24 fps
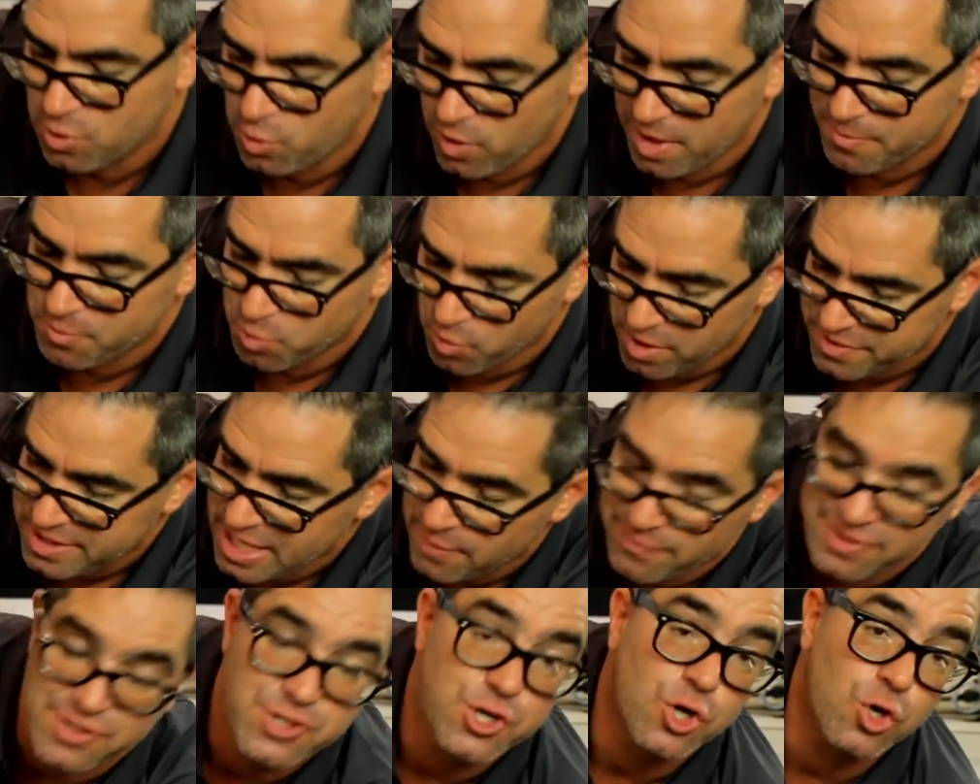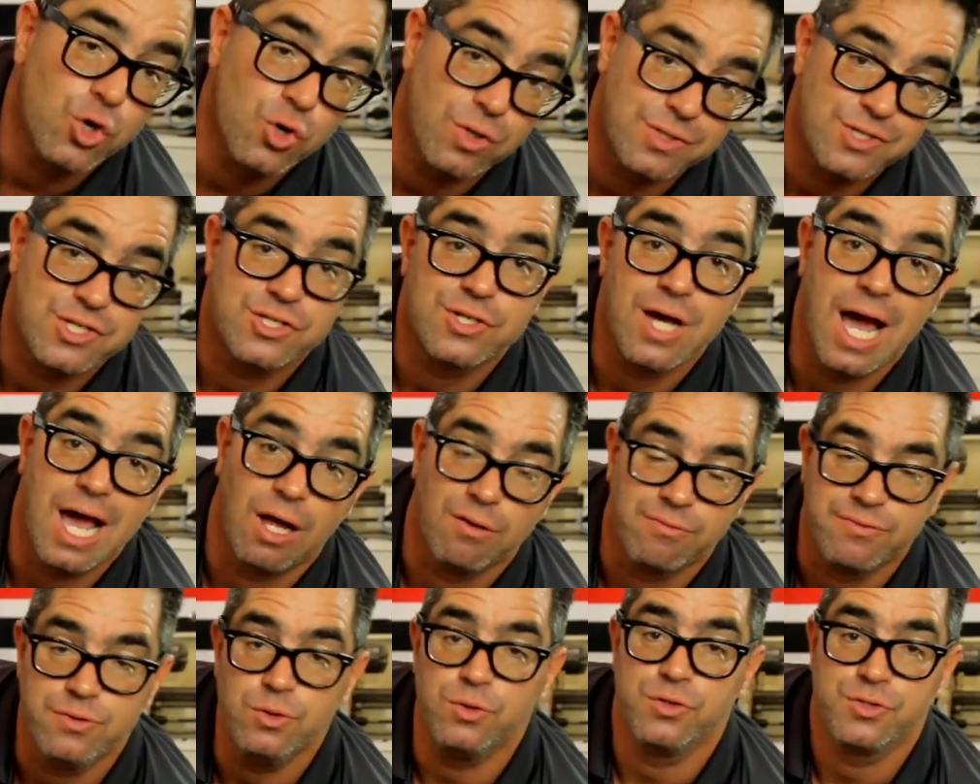equipped with a return
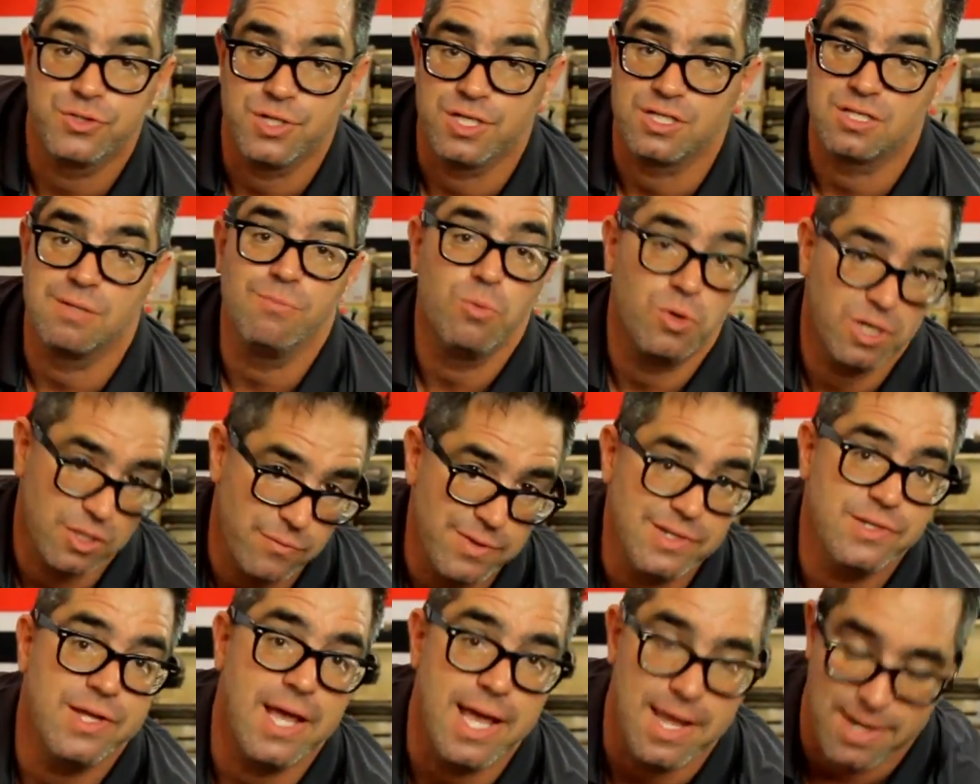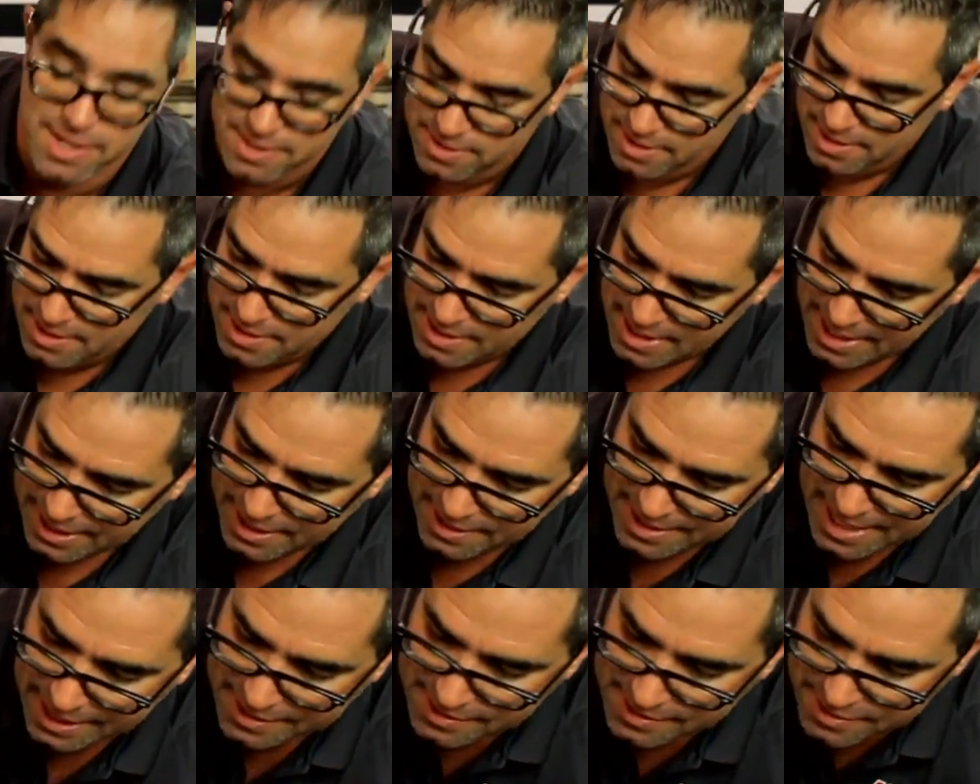style fuel system, we're going to retain it and
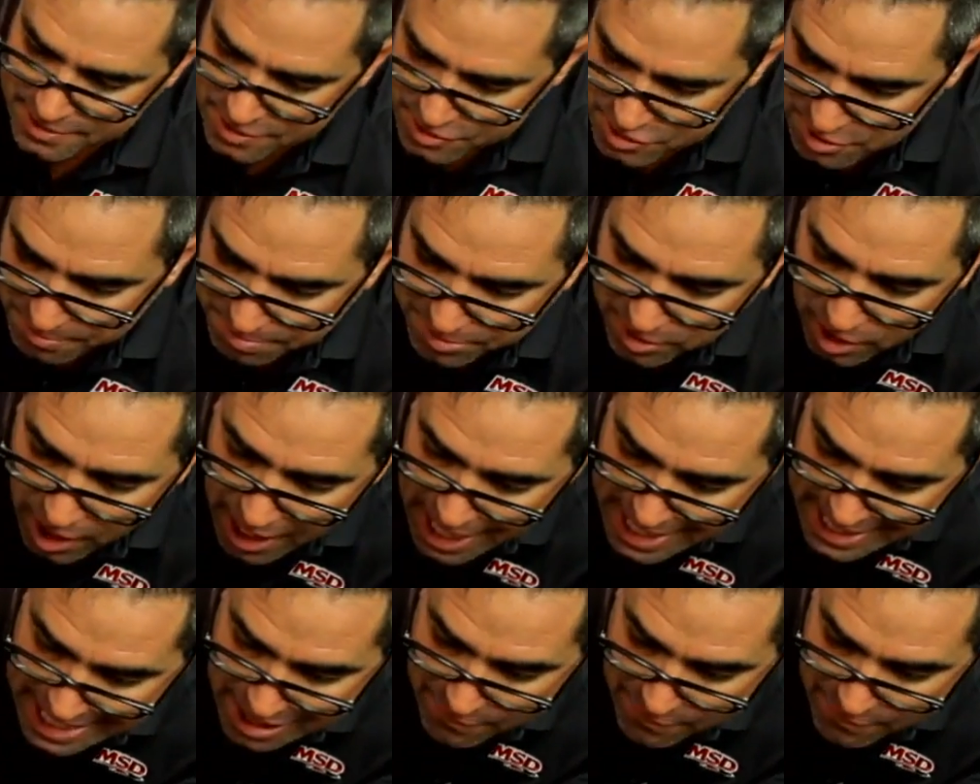connect the supply